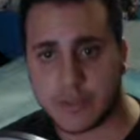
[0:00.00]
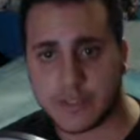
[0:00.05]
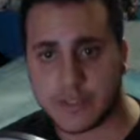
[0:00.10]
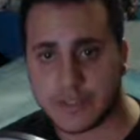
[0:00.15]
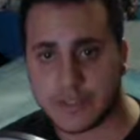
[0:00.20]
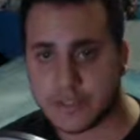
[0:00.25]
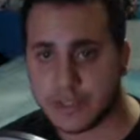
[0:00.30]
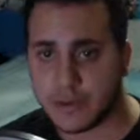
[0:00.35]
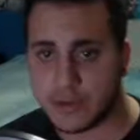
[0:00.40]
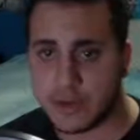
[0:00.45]

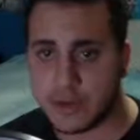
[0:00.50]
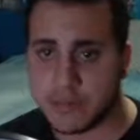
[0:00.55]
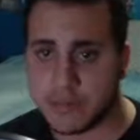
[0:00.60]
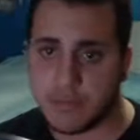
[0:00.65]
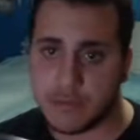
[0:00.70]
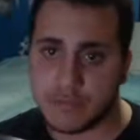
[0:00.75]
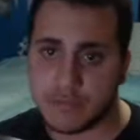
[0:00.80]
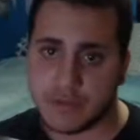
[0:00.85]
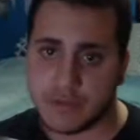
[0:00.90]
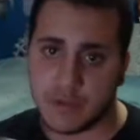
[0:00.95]
until I
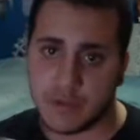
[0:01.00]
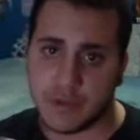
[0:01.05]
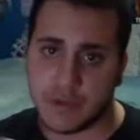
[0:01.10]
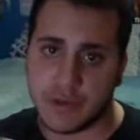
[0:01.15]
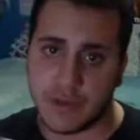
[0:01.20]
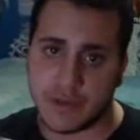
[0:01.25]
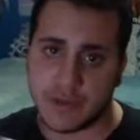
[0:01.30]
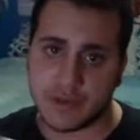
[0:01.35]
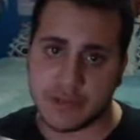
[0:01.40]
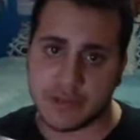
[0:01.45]
moved to
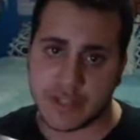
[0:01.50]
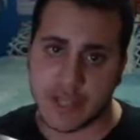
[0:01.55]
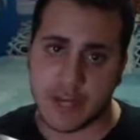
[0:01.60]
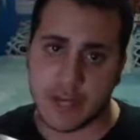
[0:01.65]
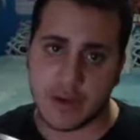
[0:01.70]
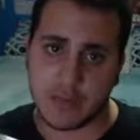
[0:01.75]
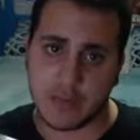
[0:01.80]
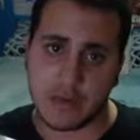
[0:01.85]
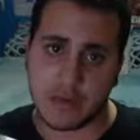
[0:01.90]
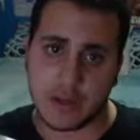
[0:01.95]
another
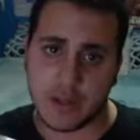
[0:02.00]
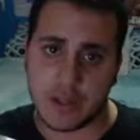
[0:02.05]
town